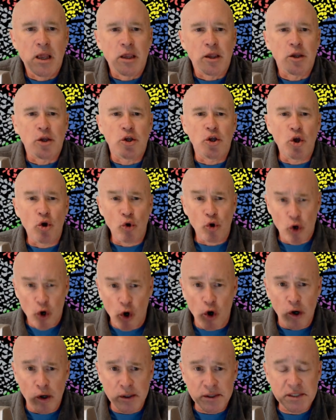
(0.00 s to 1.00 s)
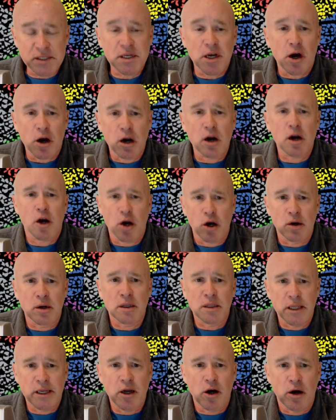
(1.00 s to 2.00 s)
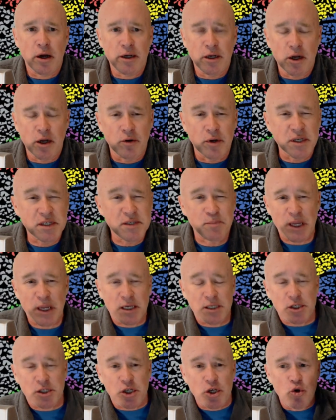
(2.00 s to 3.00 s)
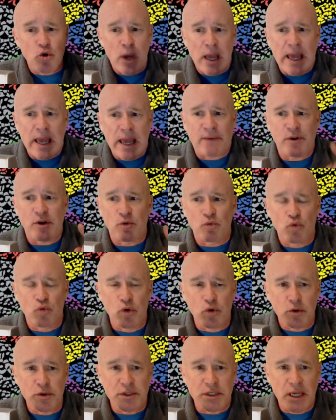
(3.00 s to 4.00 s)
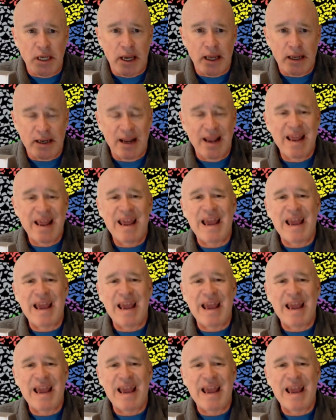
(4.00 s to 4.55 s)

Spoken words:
You courts are currently on notice because you haven't ruled yet,